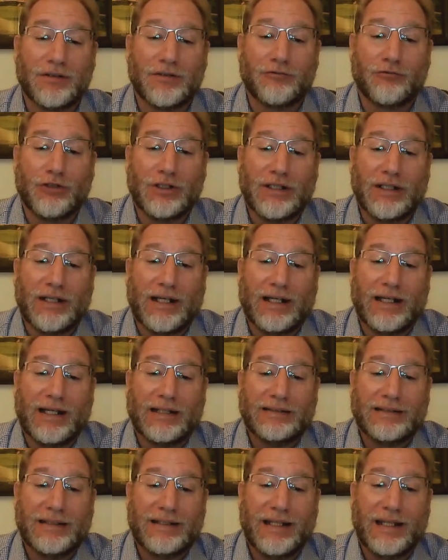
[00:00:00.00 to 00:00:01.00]
really
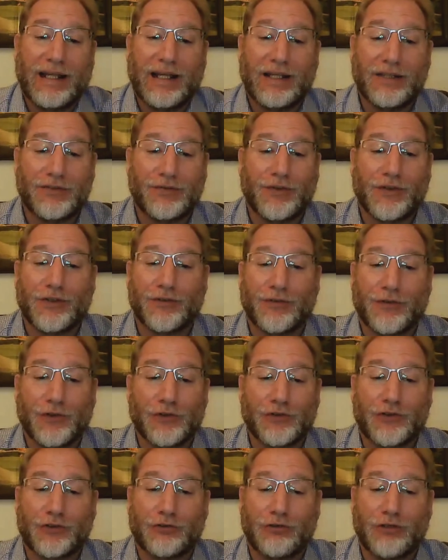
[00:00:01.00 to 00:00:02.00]
I think he has for the
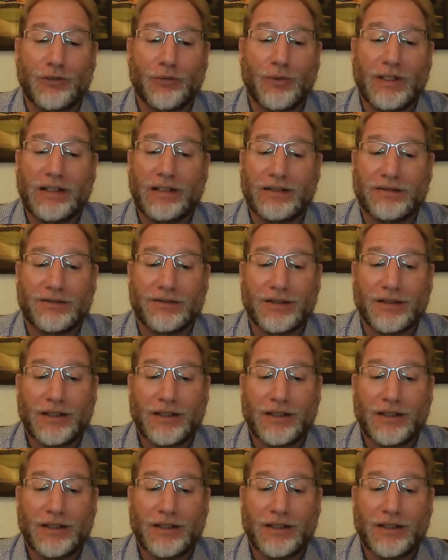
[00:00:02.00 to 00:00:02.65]
first 3 weeks.